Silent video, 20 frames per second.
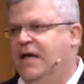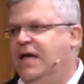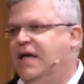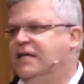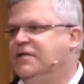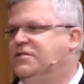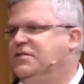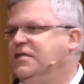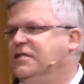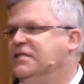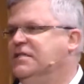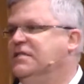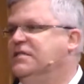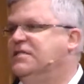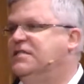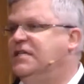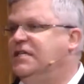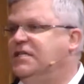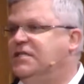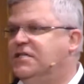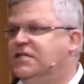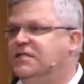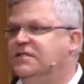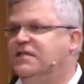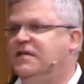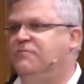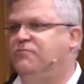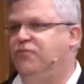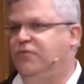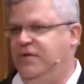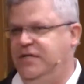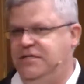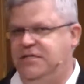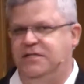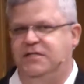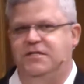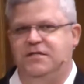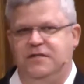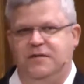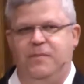as Jesus teaches and
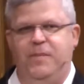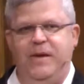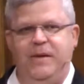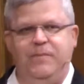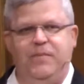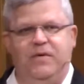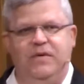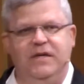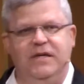preaches to the people,